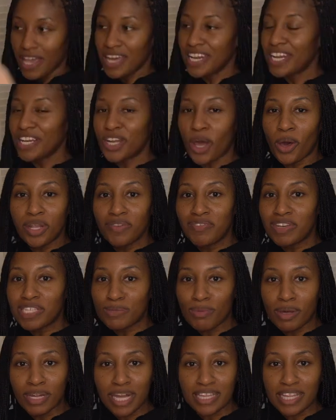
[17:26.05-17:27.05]
And it don't even
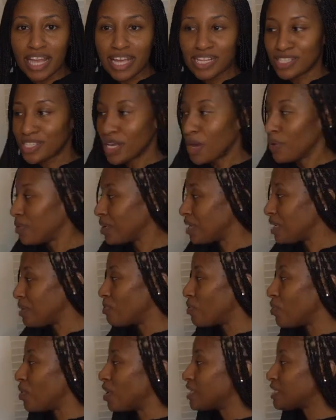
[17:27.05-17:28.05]
smell like that Zote anymore.